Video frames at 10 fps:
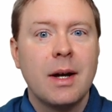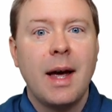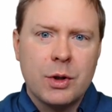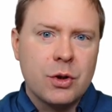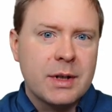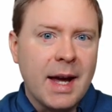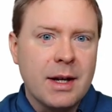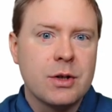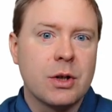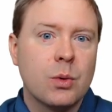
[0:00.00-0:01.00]
What you
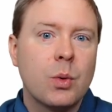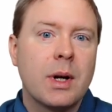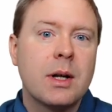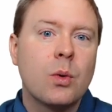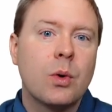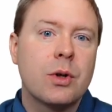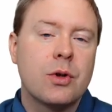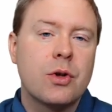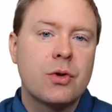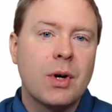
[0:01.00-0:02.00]
can do in order
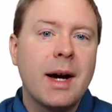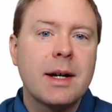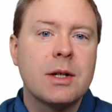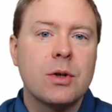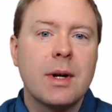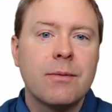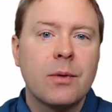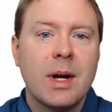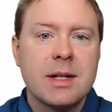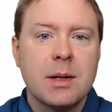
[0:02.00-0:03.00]
to try to
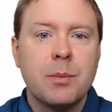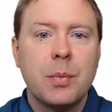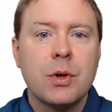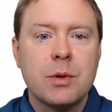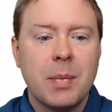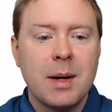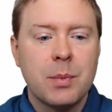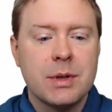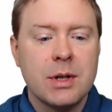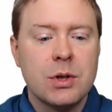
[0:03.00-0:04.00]
influence and push
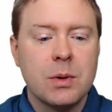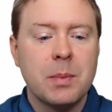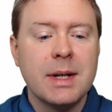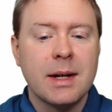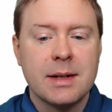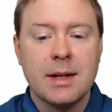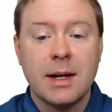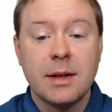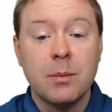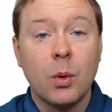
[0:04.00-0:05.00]
papers into being
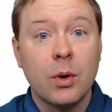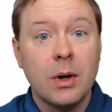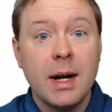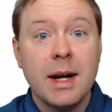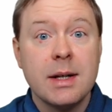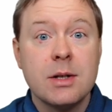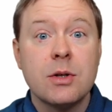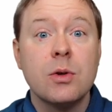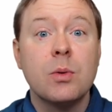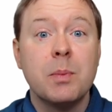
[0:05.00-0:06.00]
cited more is
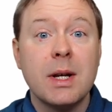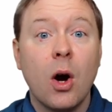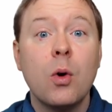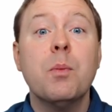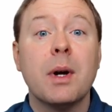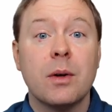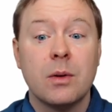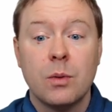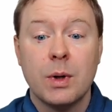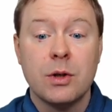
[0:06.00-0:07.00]
to be open
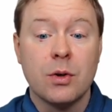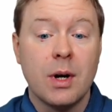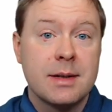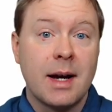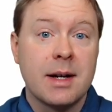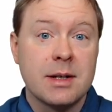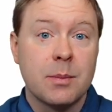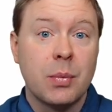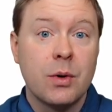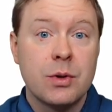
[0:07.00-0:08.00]
with your science
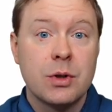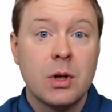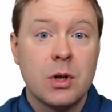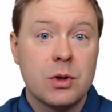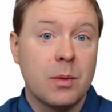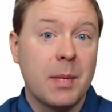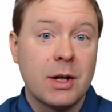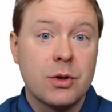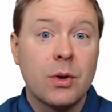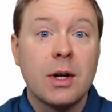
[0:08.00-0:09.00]
approach. So make
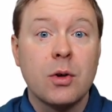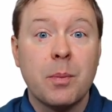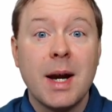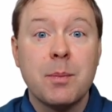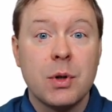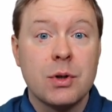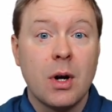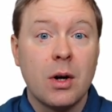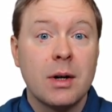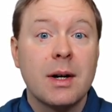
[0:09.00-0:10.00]
sure that your papers
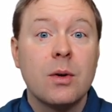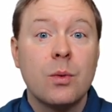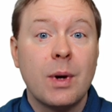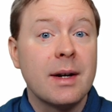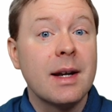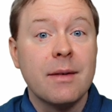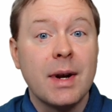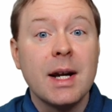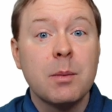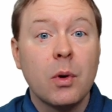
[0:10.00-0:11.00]
are readily
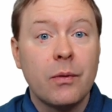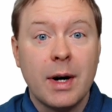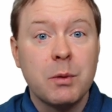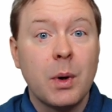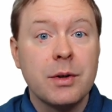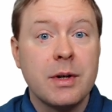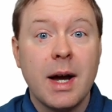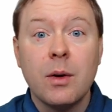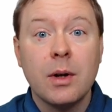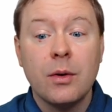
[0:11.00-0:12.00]
available for everyone to
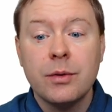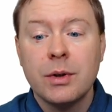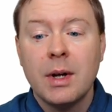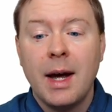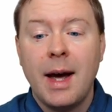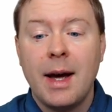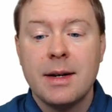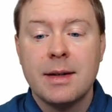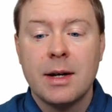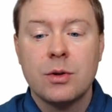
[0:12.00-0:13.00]
download,
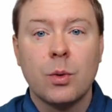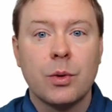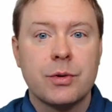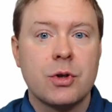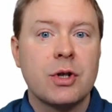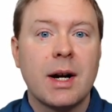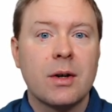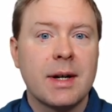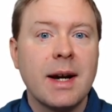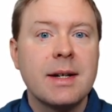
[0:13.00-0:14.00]
and that you also
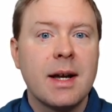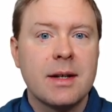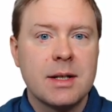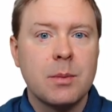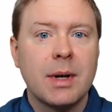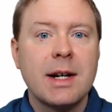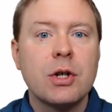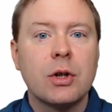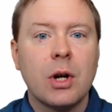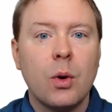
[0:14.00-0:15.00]
share data and
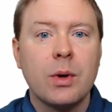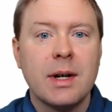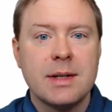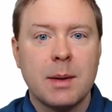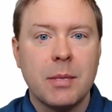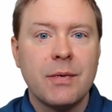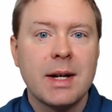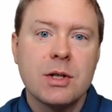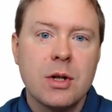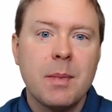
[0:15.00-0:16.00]
simulation code and these type of
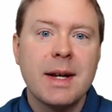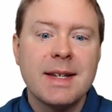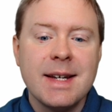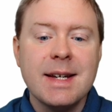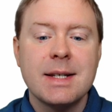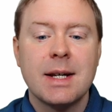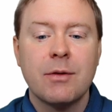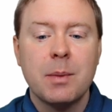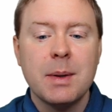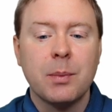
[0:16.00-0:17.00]
things to make it easier
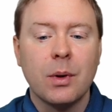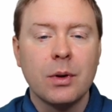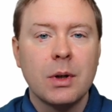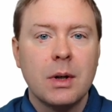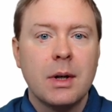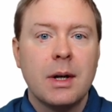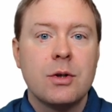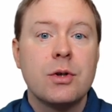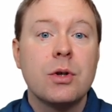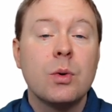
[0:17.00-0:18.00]
for people
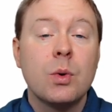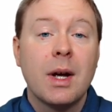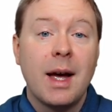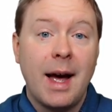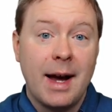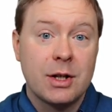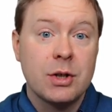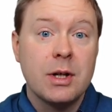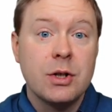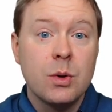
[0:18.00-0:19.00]
to
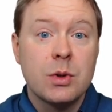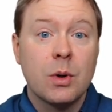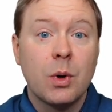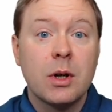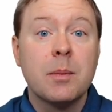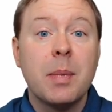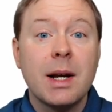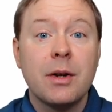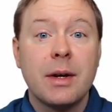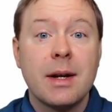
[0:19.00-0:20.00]
actually use your work,
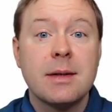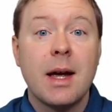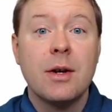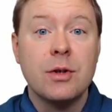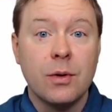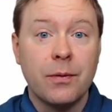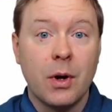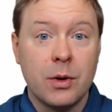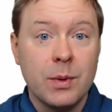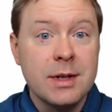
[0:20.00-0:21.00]
build on it, and do
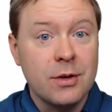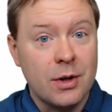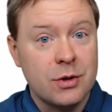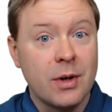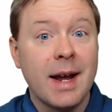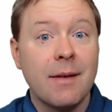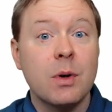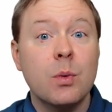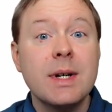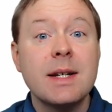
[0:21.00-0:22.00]
further research, so they have
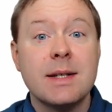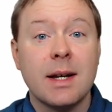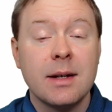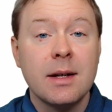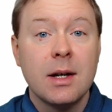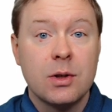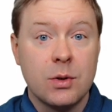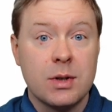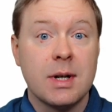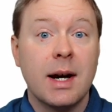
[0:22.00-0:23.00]
a reason to
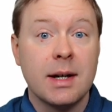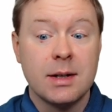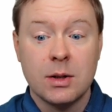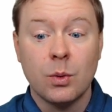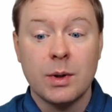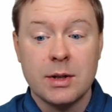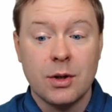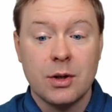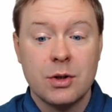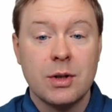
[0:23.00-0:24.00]
cite your
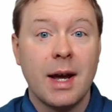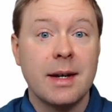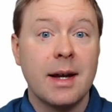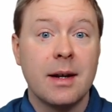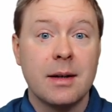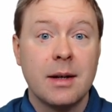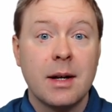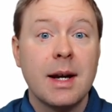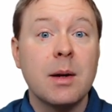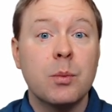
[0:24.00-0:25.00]
research and then
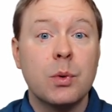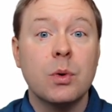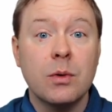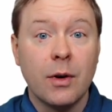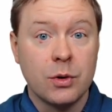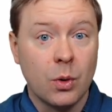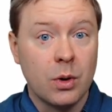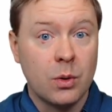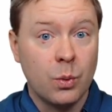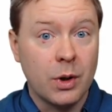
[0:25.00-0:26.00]
improve on
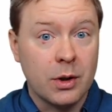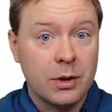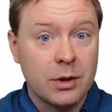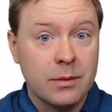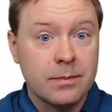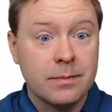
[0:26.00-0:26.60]
your work.